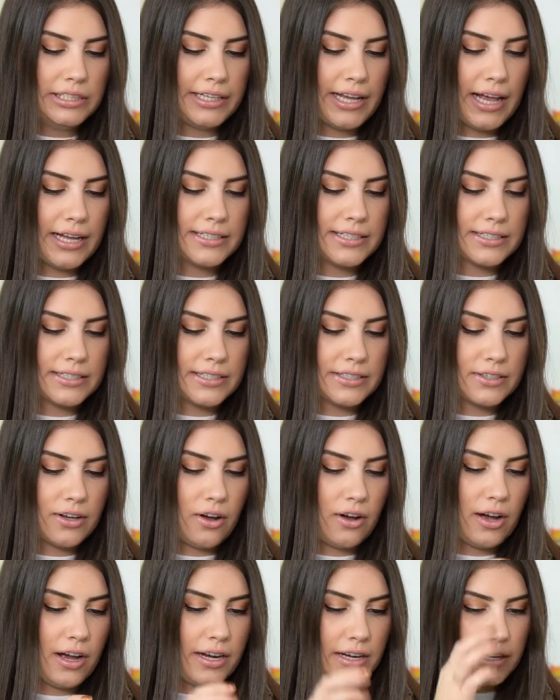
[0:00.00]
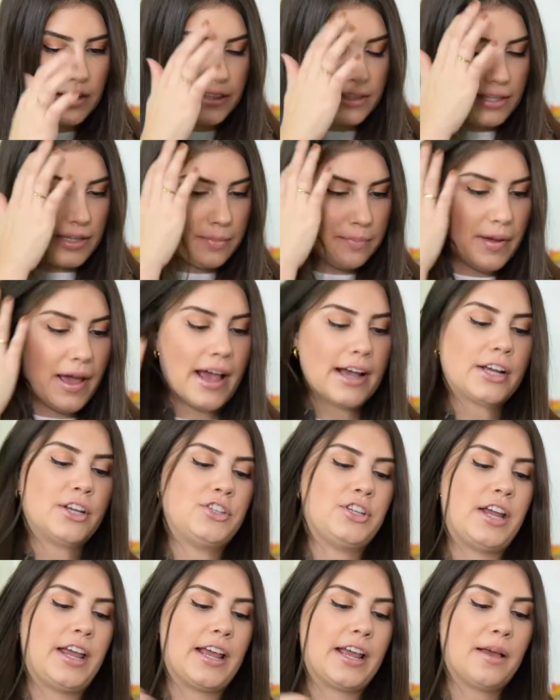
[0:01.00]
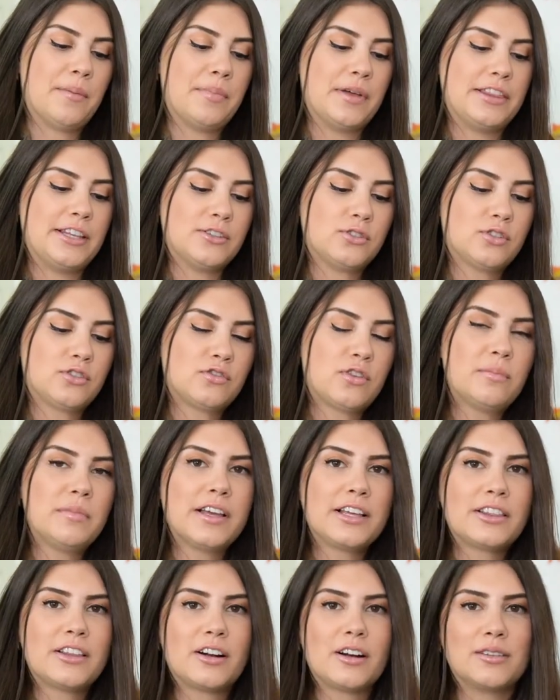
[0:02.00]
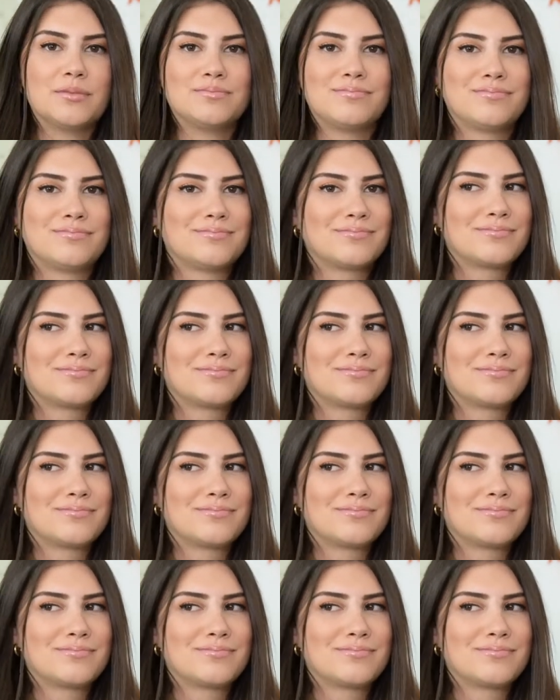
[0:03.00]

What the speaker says: yeah, it doesn't on the packaging, but this was from like their